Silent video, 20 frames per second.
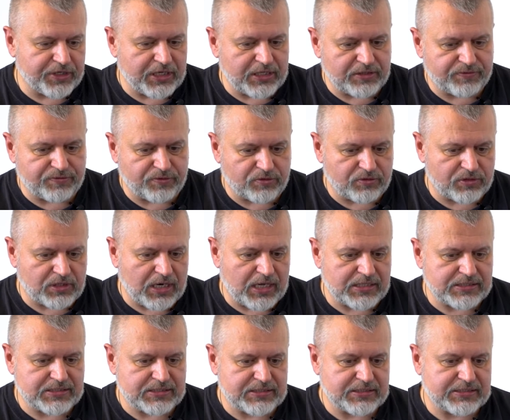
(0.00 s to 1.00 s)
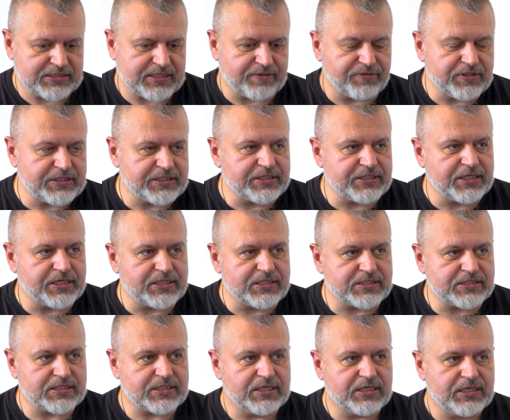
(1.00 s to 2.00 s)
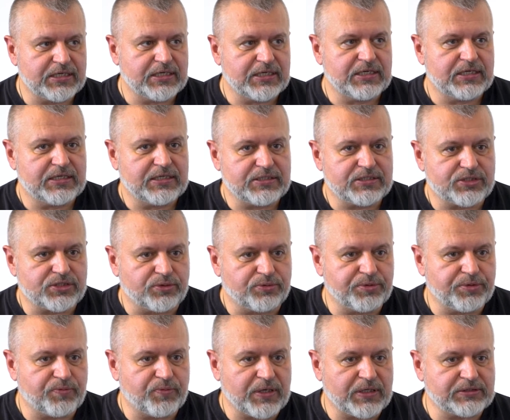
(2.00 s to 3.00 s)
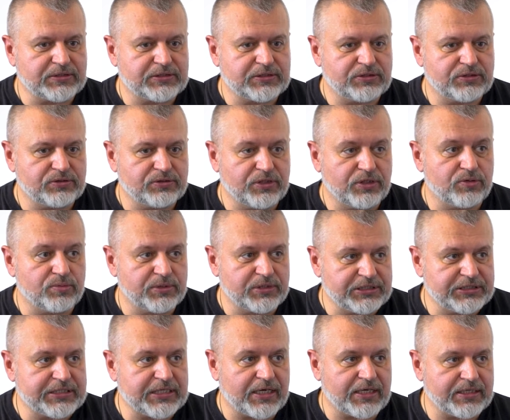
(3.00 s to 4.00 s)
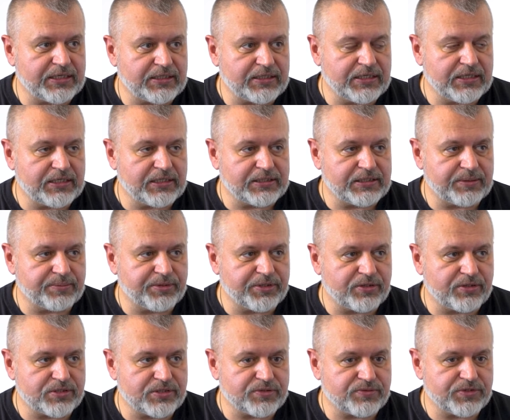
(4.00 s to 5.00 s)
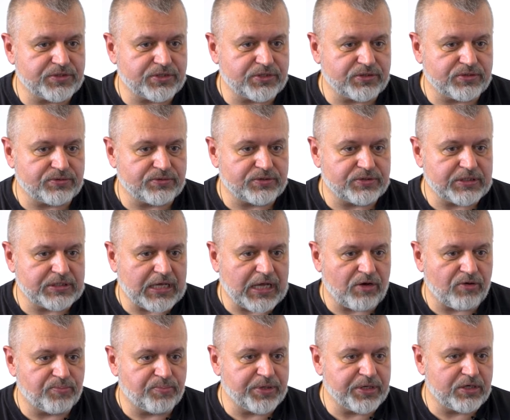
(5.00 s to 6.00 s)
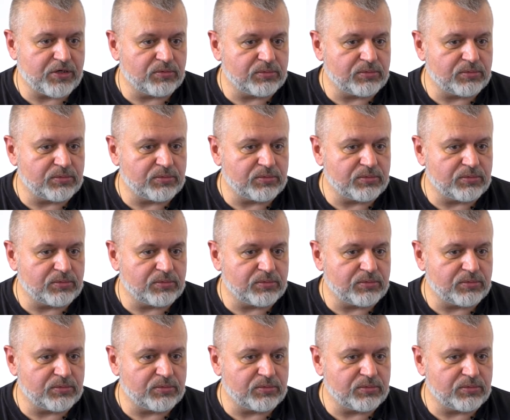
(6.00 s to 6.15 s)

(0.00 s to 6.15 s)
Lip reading: had for the last 17 years. So we went to the humanitarian area because we saw how big